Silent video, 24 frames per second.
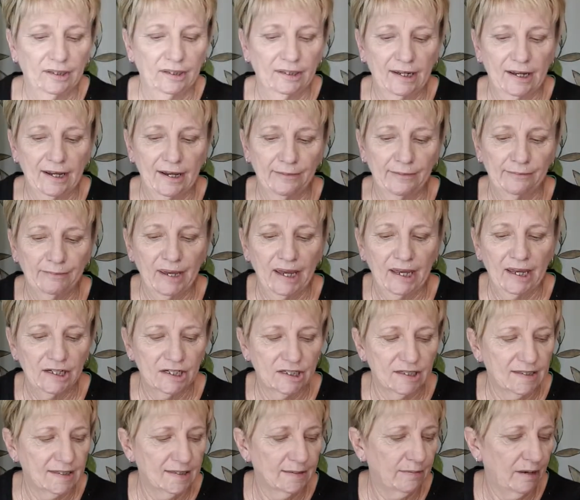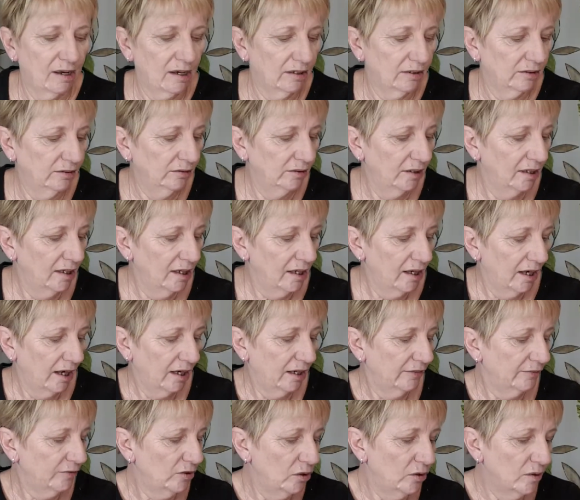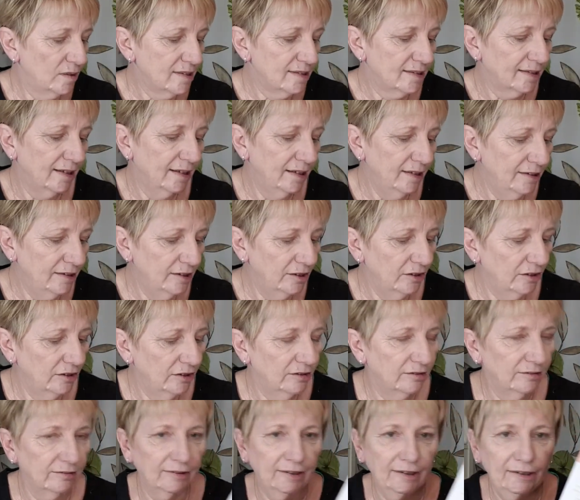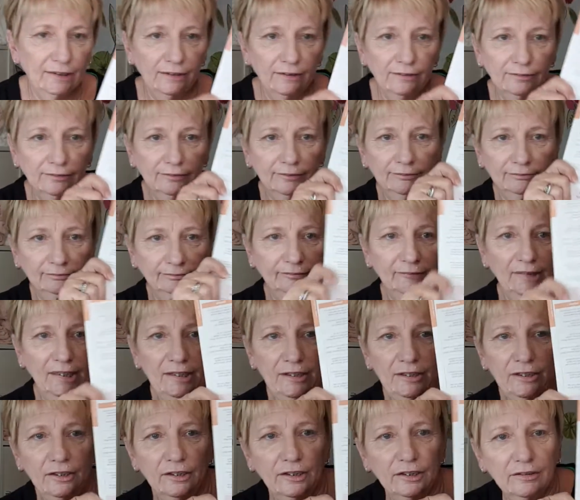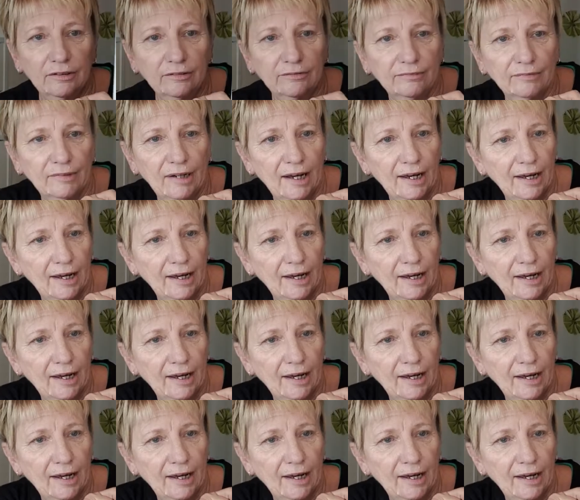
the page as well. And of course, in your little, in your